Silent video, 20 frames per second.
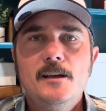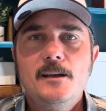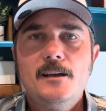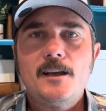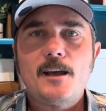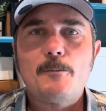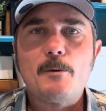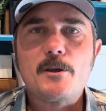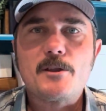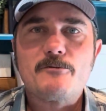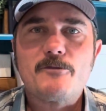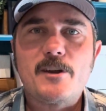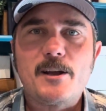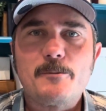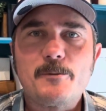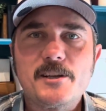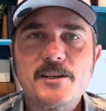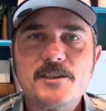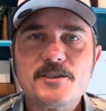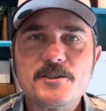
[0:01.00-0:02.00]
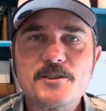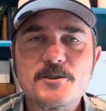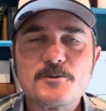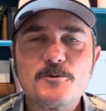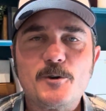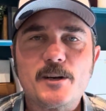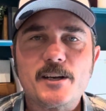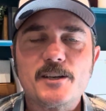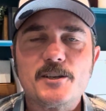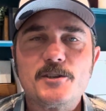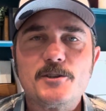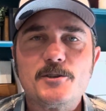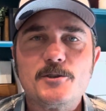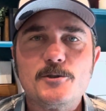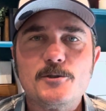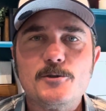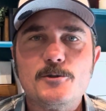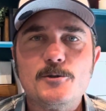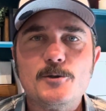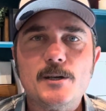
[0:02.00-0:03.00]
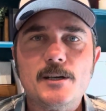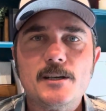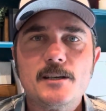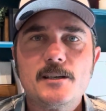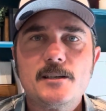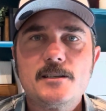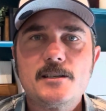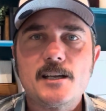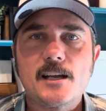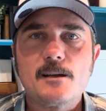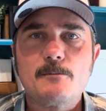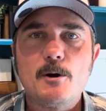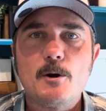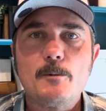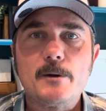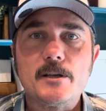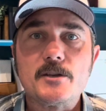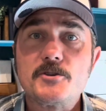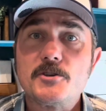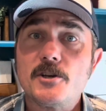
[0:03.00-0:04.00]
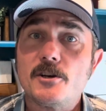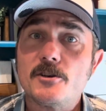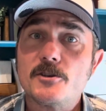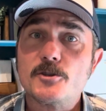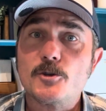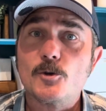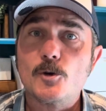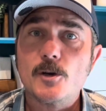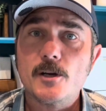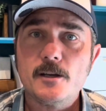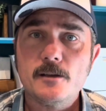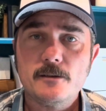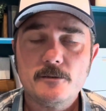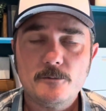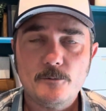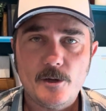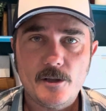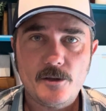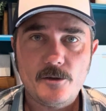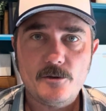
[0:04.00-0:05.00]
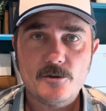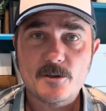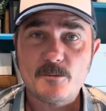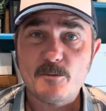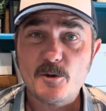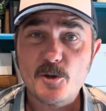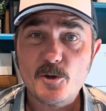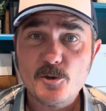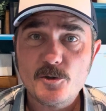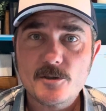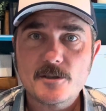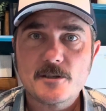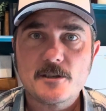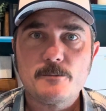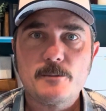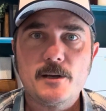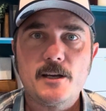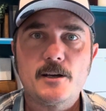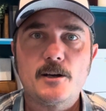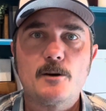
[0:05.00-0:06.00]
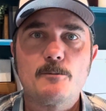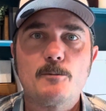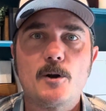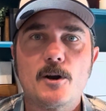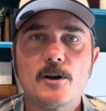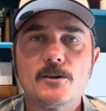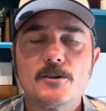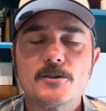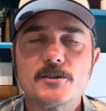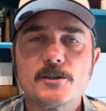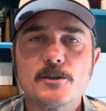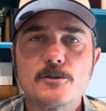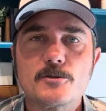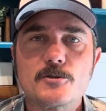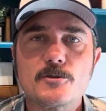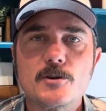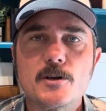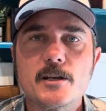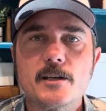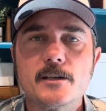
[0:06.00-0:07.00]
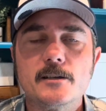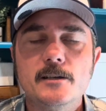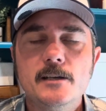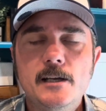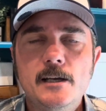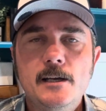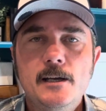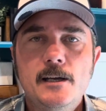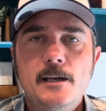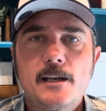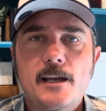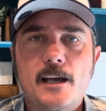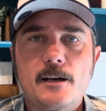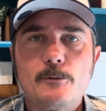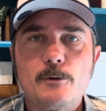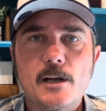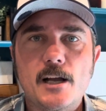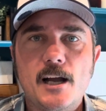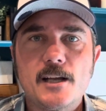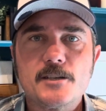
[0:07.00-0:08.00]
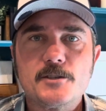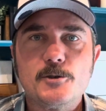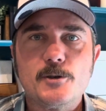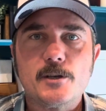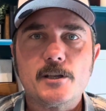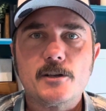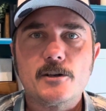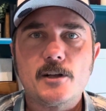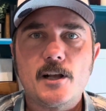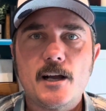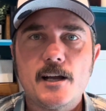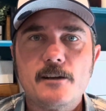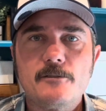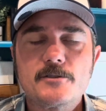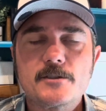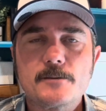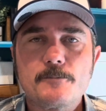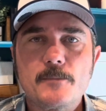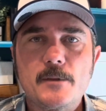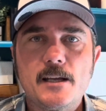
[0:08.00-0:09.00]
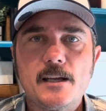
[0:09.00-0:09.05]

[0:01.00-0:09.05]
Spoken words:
Hey Bethel family, just wanted to take a moment and share a story with you, some news about our partners in Costa Rica, kind of what God's doing in their lives.